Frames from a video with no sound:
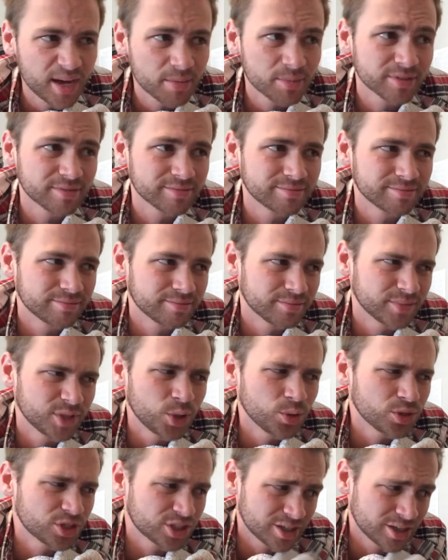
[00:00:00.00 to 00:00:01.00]
Yeah, but
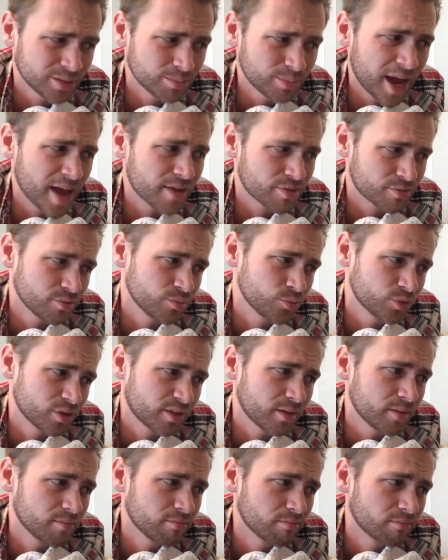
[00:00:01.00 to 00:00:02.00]
you share a bathroom with
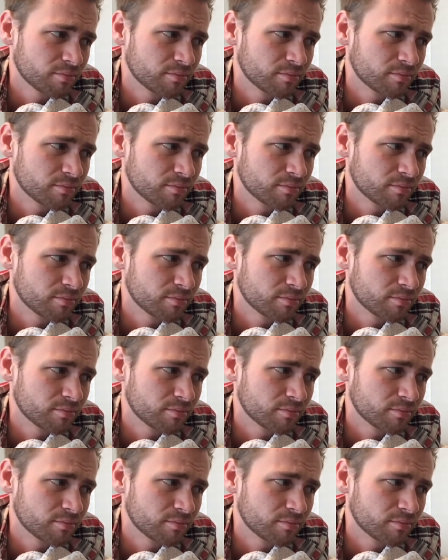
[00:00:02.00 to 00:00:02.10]
him.